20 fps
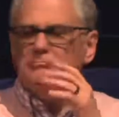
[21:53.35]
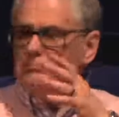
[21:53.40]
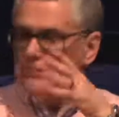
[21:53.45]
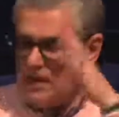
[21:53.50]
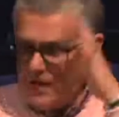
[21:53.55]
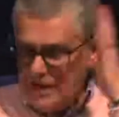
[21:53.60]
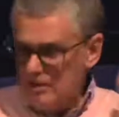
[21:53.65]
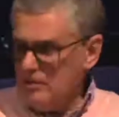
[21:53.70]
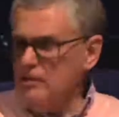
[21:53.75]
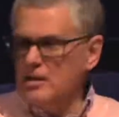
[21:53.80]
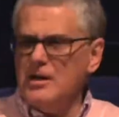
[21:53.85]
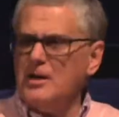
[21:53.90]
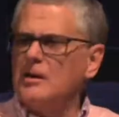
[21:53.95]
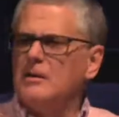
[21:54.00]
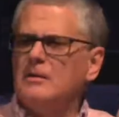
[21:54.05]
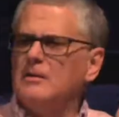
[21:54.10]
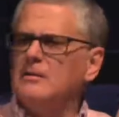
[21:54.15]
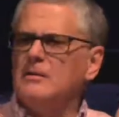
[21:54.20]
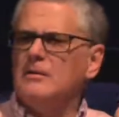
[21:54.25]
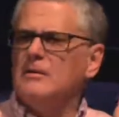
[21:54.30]
I agree.
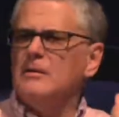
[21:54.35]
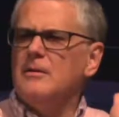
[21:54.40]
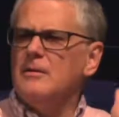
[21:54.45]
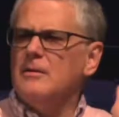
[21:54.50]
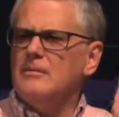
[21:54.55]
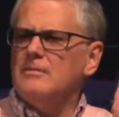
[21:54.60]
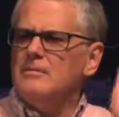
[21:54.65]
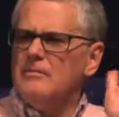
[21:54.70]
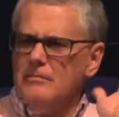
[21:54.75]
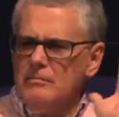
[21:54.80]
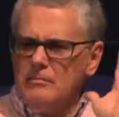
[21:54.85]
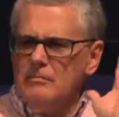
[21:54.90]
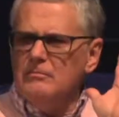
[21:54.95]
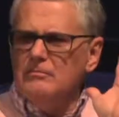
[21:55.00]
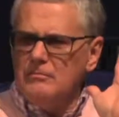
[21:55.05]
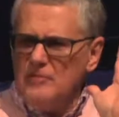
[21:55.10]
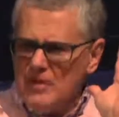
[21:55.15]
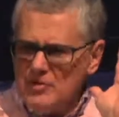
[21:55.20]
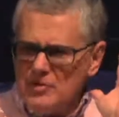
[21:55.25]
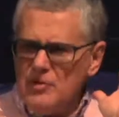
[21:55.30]

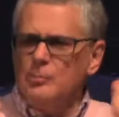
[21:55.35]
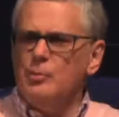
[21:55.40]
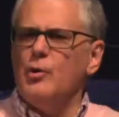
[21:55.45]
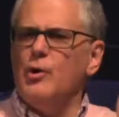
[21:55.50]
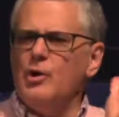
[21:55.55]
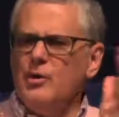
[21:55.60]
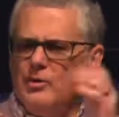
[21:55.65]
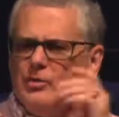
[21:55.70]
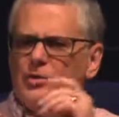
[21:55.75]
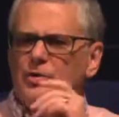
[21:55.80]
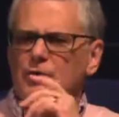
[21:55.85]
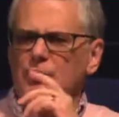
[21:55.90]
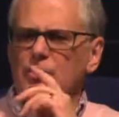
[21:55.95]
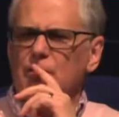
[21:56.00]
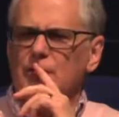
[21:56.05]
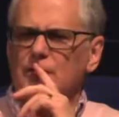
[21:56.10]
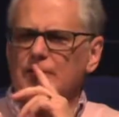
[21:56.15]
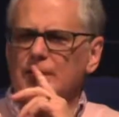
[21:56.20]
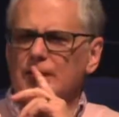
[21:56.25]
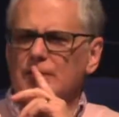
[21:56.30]
It's important to do good
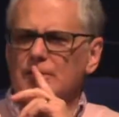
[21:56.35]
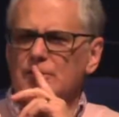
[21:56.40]
deeds.